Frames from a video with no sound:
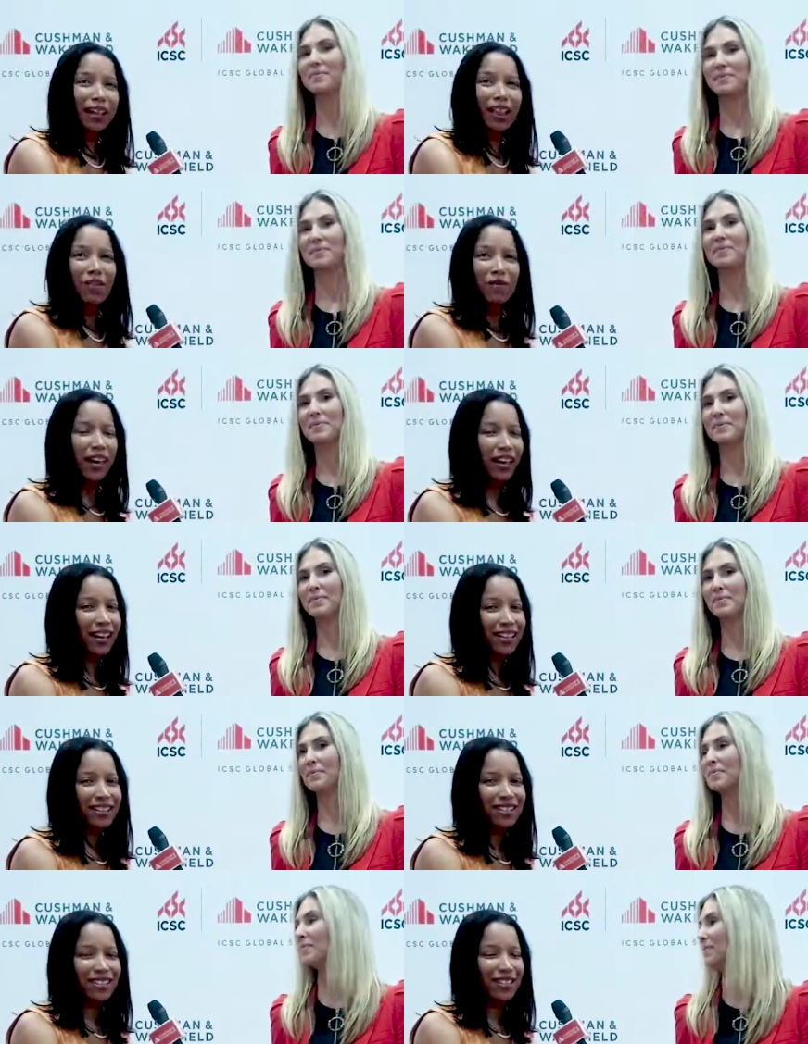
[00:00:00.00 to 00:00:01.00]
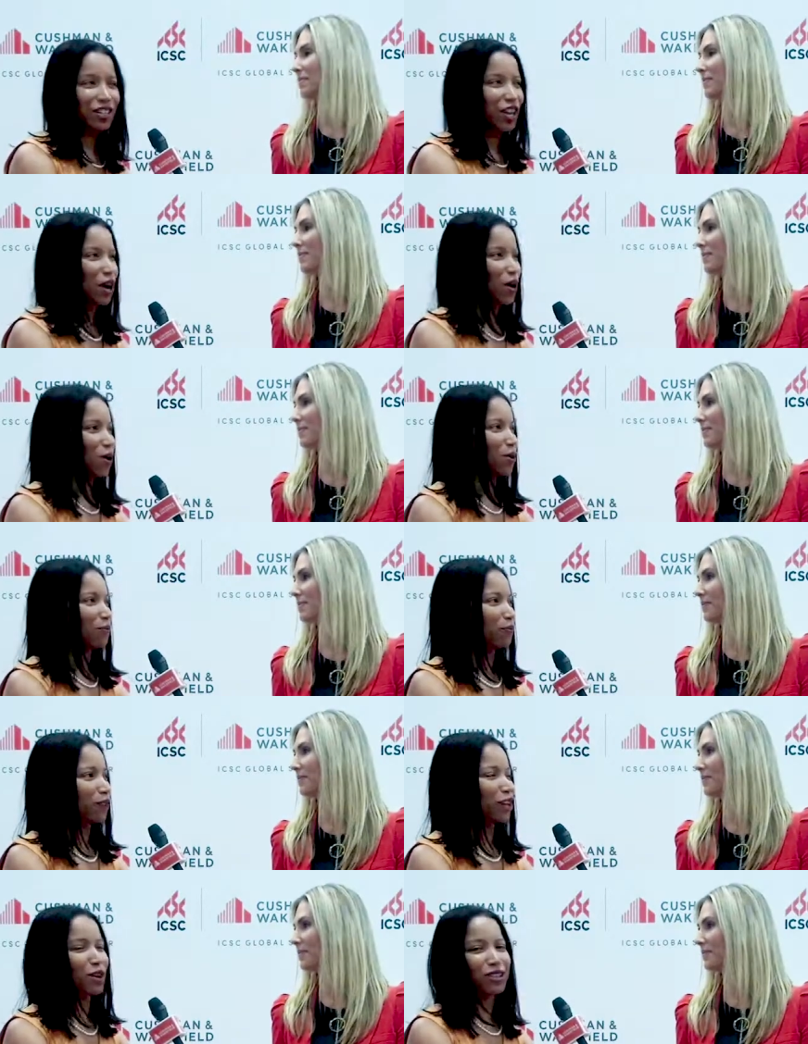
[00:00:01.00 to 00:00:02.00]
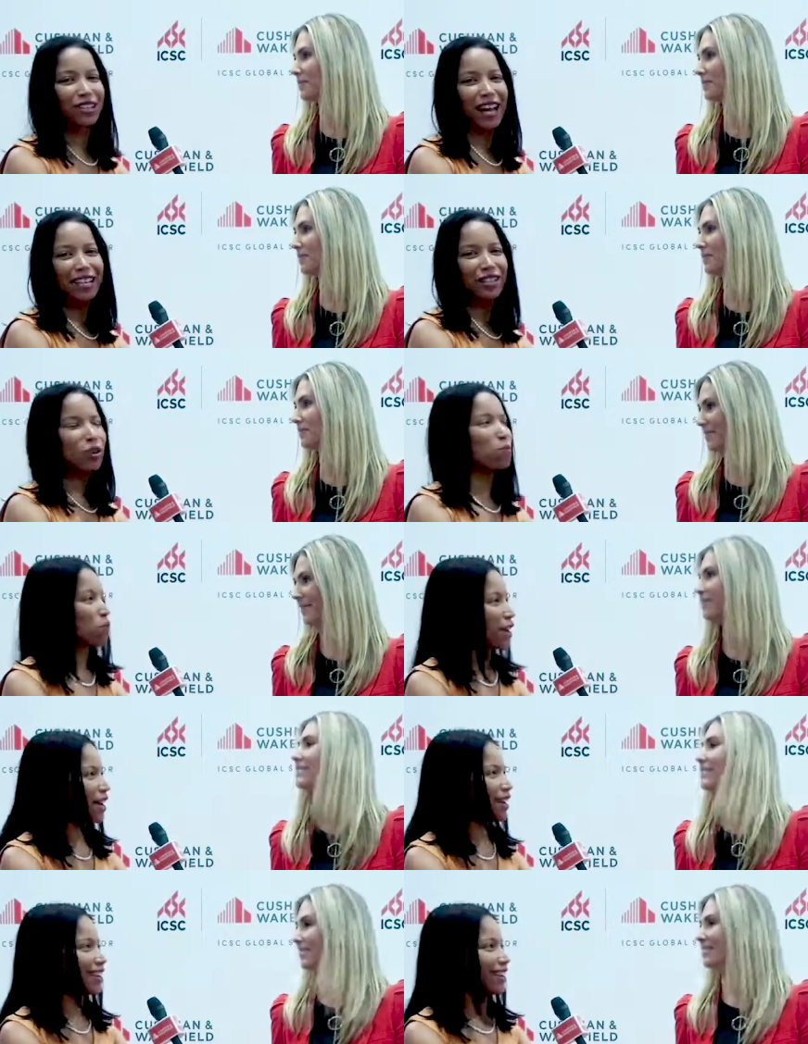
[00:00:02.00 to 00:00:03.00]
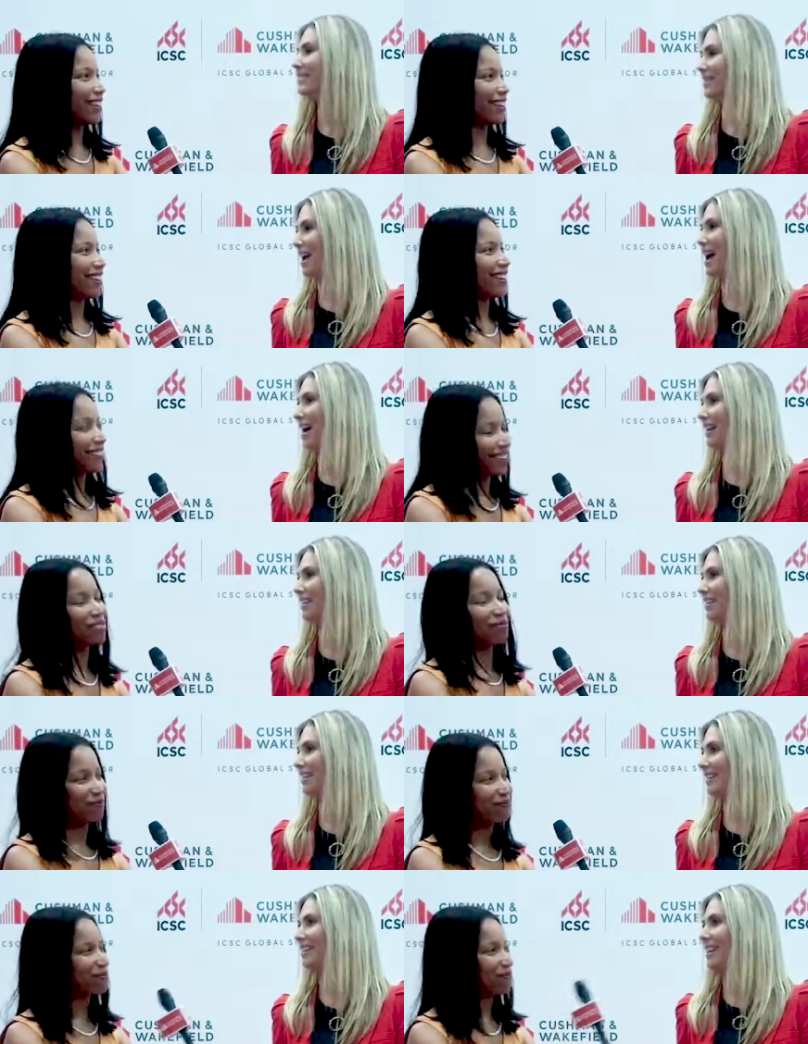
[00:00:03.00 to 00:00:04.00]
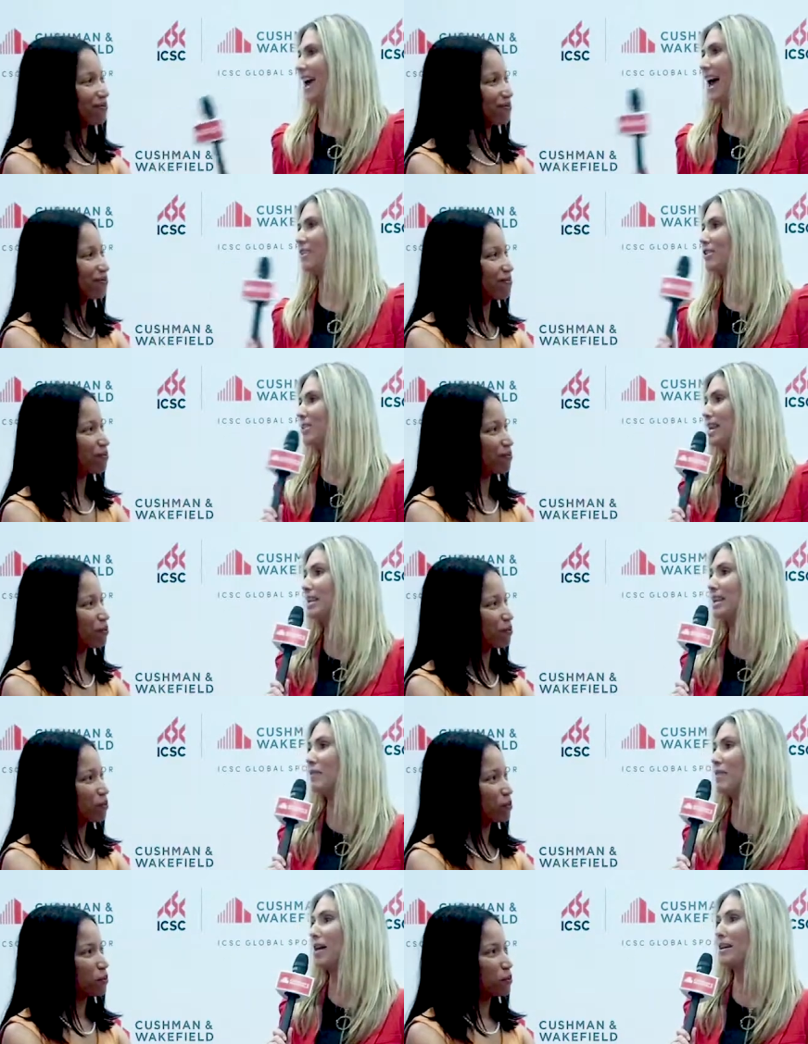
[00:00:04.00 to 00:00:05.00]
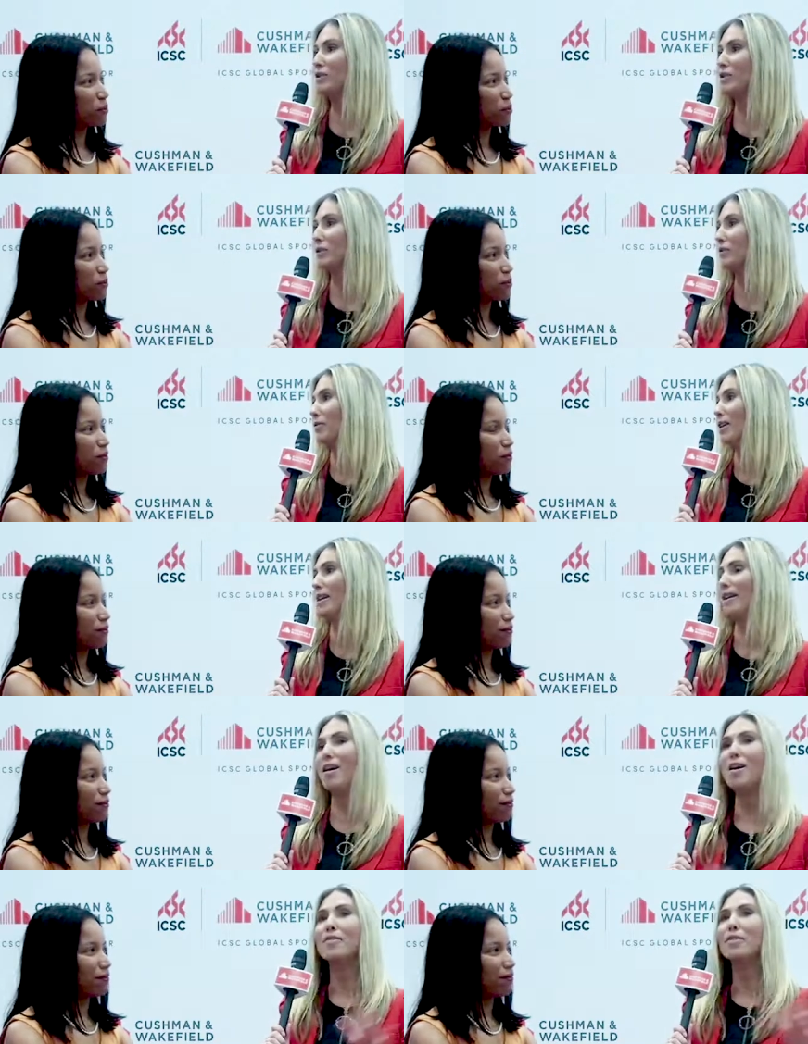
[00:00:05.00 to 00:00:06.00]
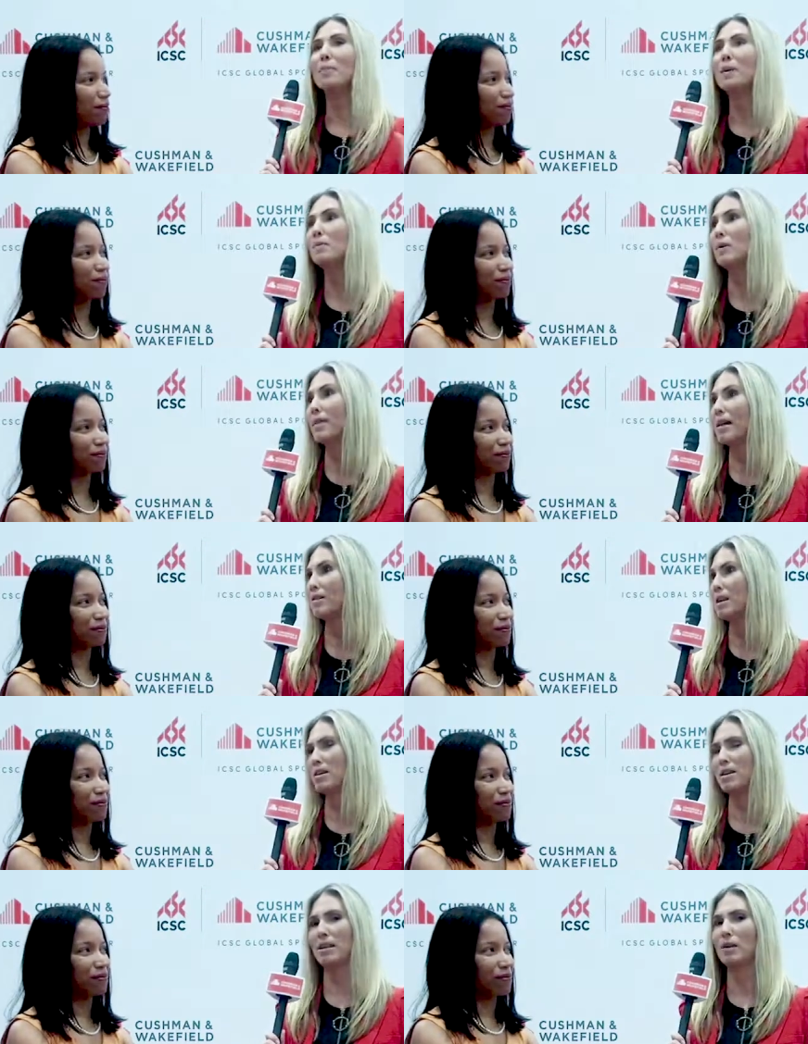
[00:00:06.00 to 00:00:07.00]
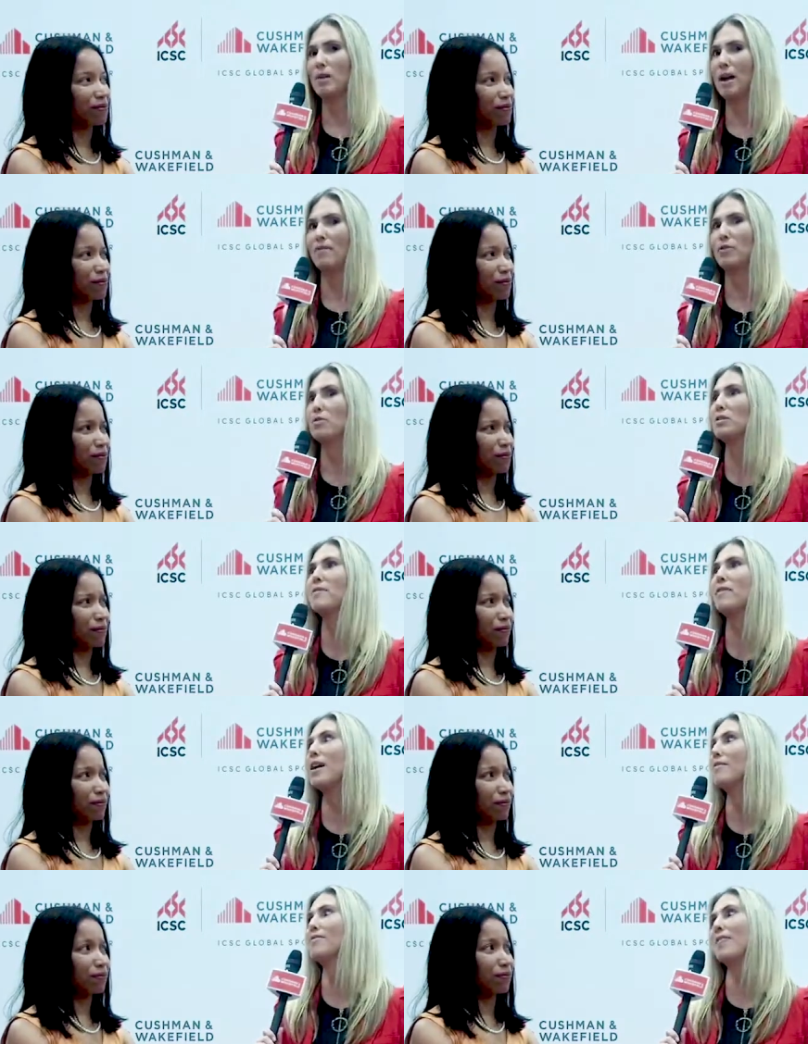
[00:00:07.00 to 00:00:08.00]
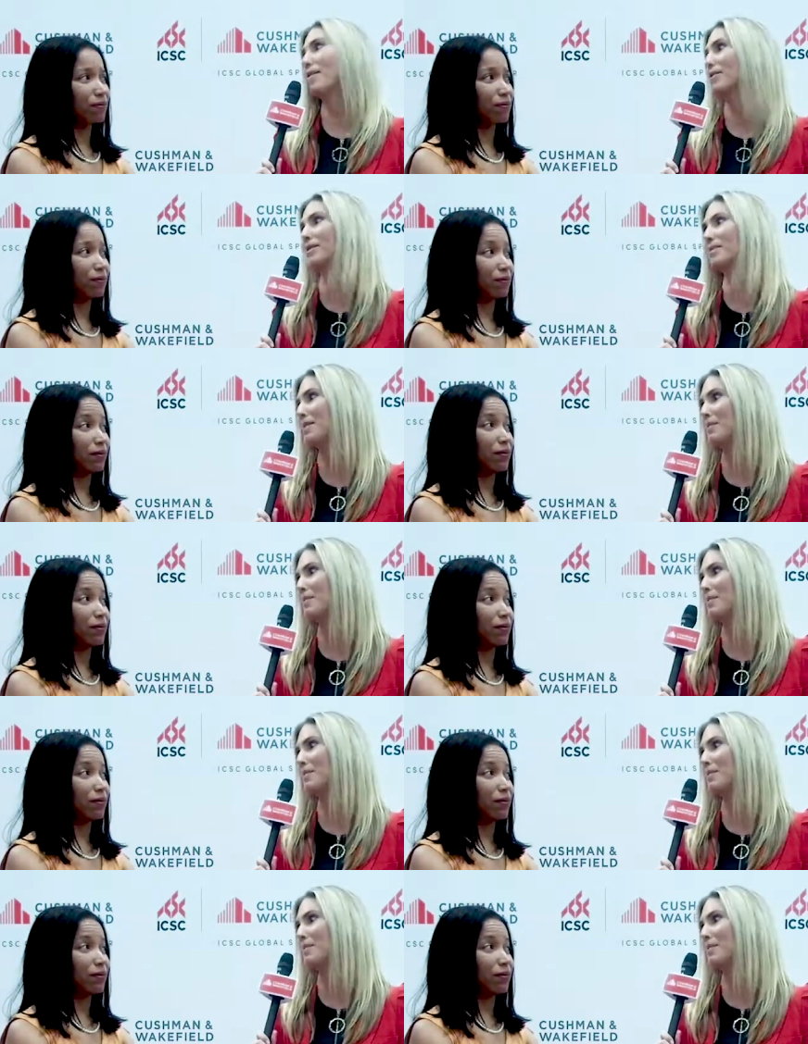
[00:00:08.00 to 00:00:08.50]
Speaker 1: I love Vegas. So, you know, it's a nice little
Speaker 2: break. Yeah. And are you taking advantage of all the people that are here? I think we have 35,000